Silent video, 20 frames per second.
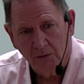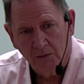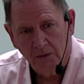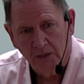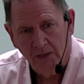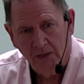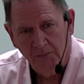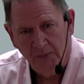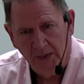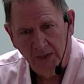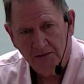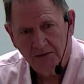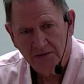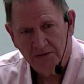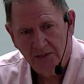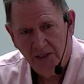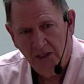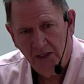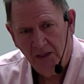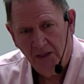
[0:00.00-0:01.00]
at Penn
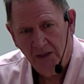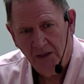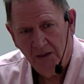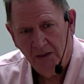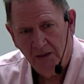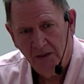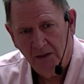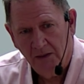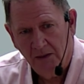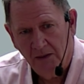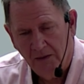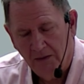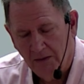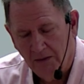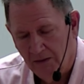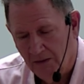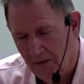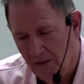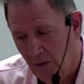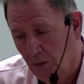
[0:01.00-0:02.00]
State.
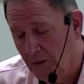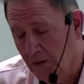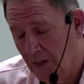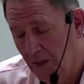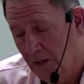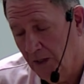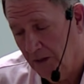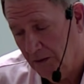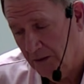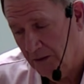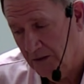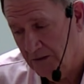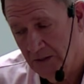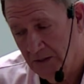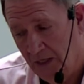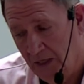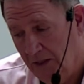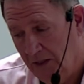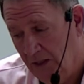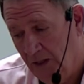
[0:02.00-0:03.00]
Okay, because
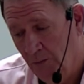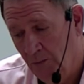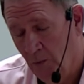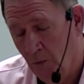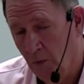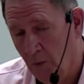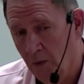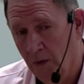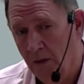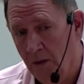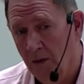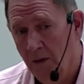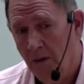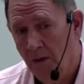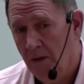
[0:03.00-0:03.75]
I need more.